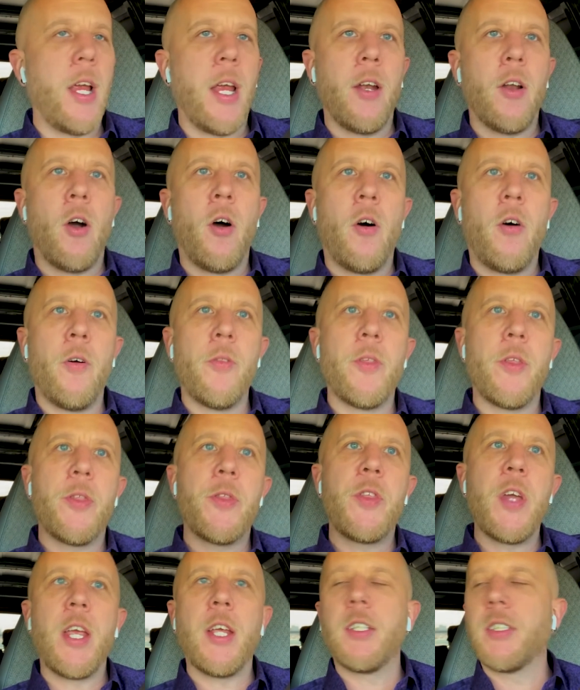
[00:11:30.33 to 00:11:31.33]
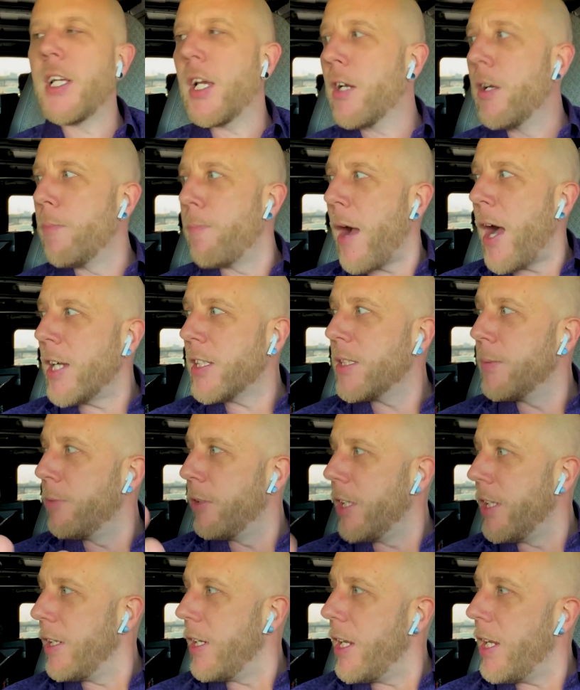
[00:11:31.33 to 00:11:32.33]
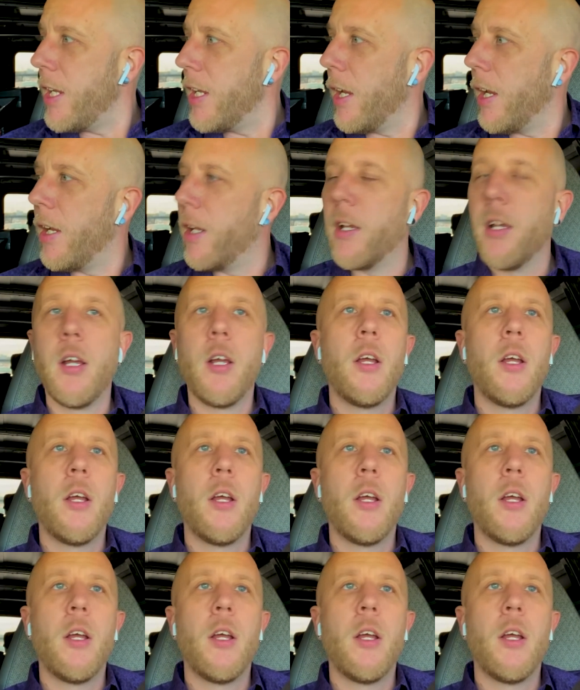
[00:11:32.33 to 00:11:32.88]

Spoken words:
and all the things I could possibly need